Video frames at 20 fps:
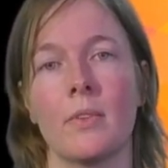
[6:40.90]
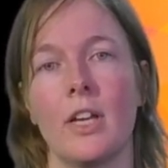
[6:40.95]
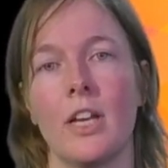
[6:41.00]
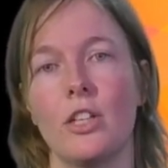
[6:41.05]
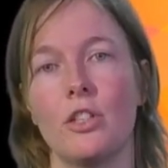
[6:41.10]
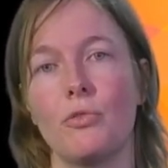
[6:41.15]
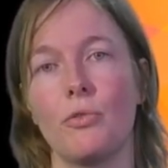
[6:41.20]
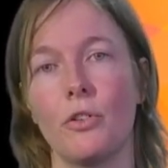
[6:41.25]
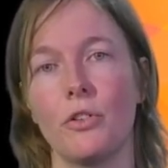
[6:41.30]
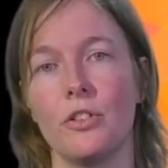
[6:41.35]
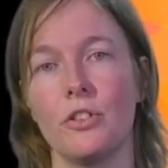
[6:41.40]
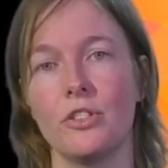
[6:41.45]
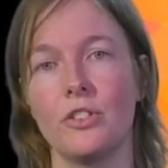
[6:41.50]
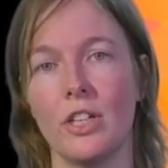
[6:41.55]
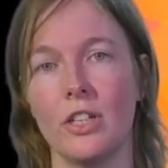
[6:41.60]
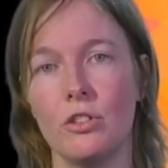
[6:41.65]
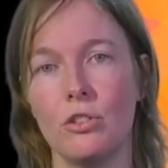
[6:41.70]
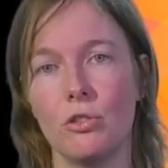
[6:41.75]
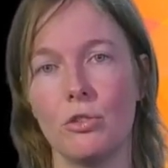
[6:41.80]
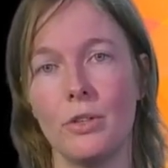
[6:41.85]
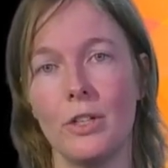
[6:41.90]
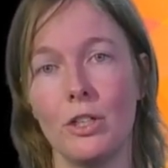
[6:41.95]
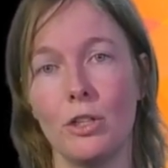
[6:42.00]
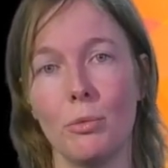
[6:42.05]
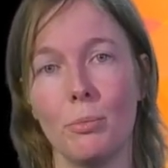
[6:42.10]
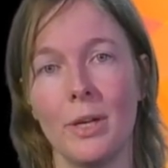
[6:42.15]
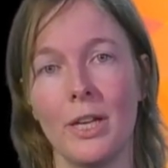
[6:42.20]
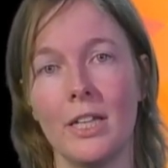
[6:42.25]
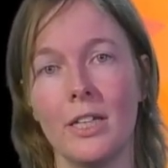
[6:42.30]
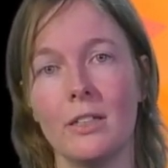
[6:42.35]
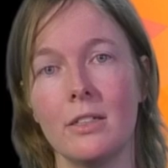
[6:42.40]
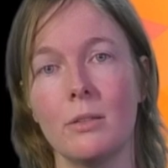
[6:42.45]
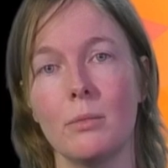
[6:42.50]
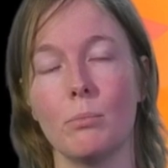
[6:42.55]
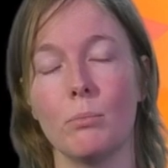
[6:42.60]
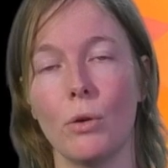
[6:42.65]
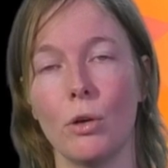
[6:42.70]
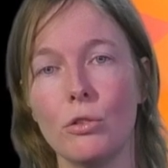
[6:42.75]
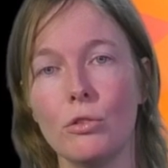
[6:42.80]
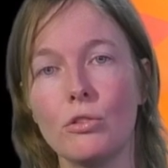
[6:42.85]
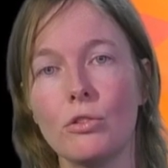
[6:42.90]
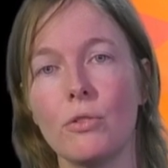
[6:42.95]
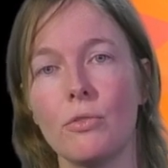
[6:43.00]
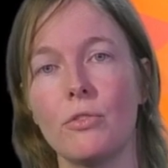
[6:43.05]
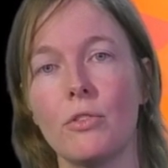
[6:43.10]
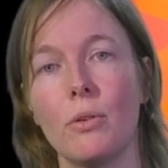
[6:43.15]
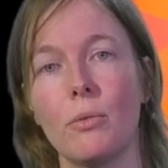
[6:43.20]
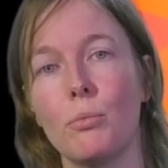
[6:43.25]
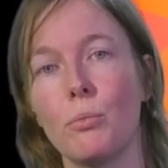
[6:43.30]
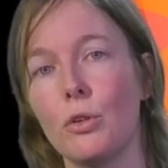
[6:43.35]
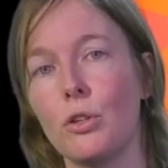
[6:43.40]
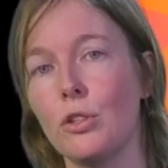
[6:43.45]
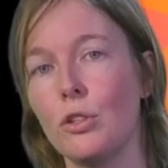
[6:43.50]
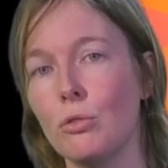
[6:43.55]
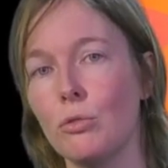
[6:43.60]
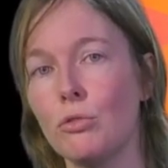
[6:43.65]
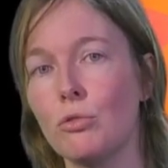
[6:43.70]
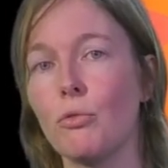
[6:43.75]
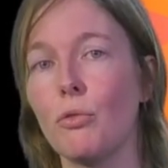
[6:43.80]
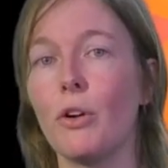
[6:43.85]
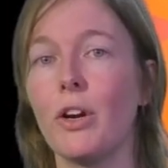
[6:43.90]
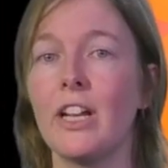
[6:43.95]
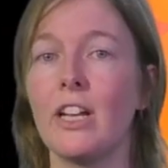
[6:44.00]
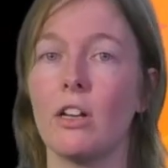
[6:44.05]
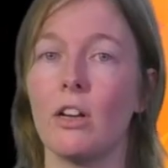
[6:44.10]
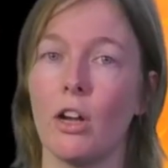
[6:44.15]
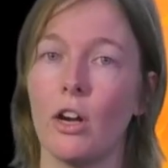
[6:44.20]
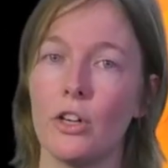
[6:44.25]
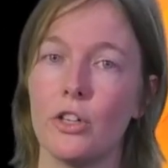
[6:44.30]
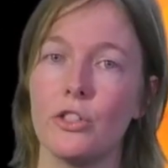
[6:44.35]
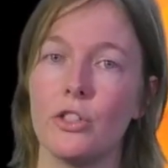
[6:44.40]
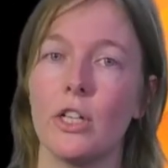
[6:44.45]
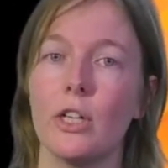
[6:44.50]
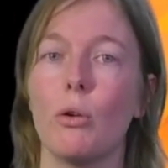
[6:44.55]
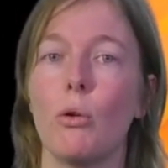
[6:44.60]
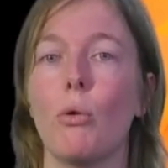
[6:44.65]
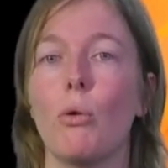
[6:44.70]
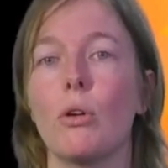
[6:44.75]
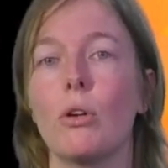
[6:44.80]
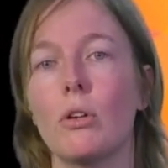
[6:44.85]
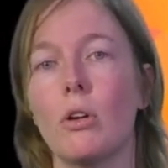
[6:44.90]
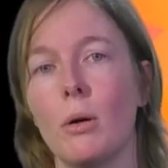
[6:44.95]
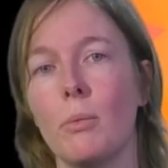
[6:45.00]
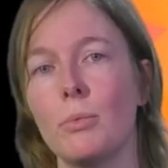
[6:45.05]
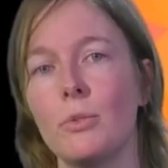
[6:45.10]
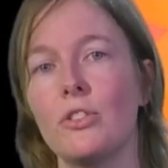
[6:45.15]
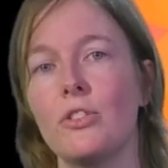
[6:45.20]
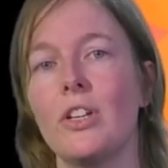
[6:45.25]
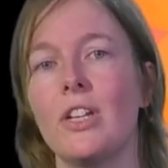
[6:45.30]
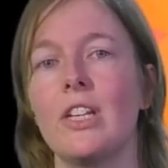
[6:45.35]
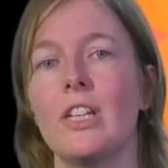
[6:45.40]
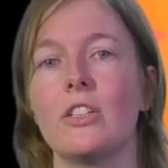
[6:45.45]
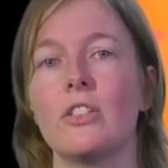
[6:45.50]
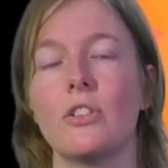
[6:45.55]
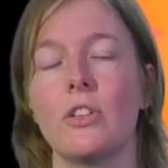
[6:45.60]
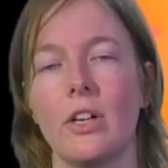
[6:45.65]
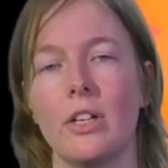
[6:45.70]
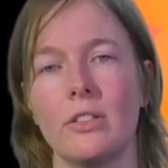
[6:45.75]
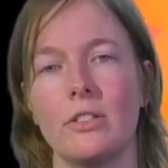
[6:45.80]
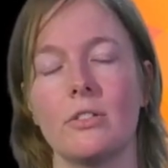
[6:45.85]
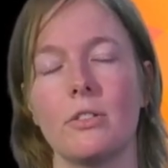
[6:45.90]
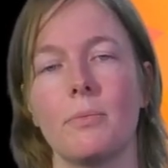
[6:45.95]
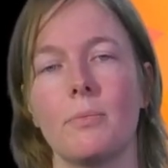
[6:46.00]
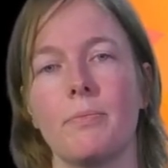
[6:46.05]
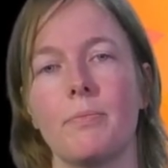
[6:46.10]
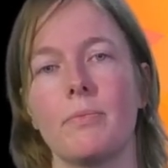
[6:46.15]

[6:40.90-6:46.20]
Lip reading: As for the sensory domain, most of them were used for enlarging or compensating sight.